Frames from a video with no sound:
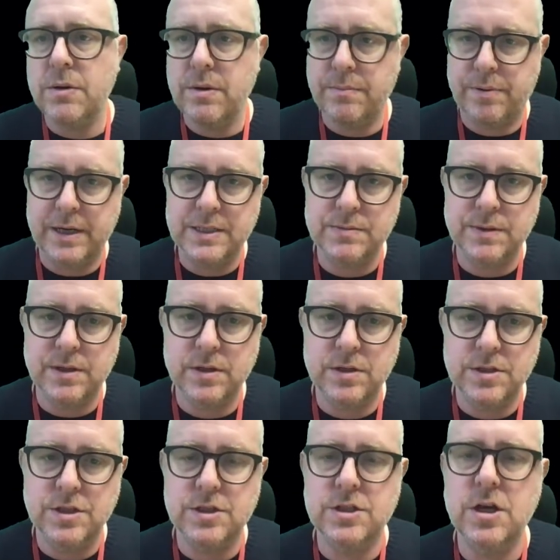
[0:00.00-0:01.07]
impressed with her
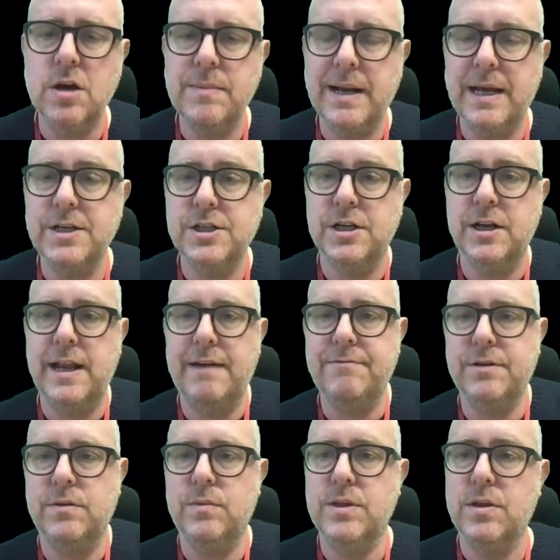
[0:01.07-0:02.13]
determination and
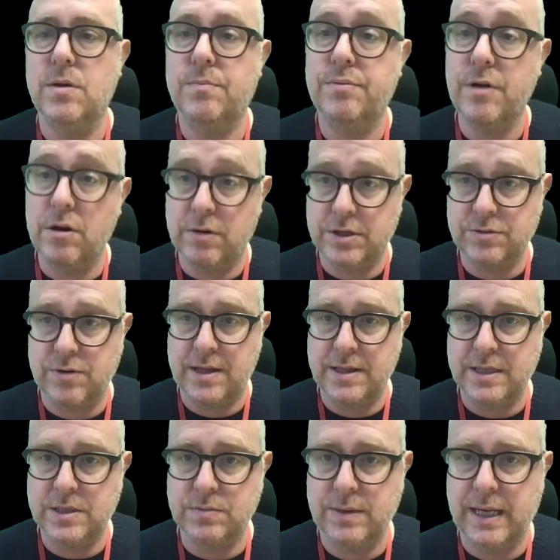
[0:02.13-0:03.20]
effort with her progress
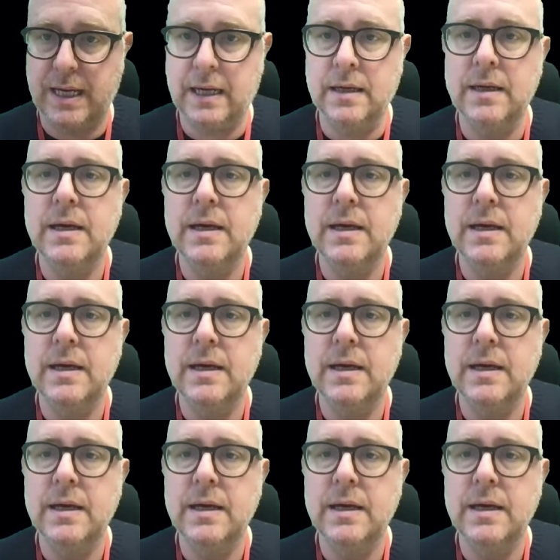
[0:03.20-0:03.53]
this week.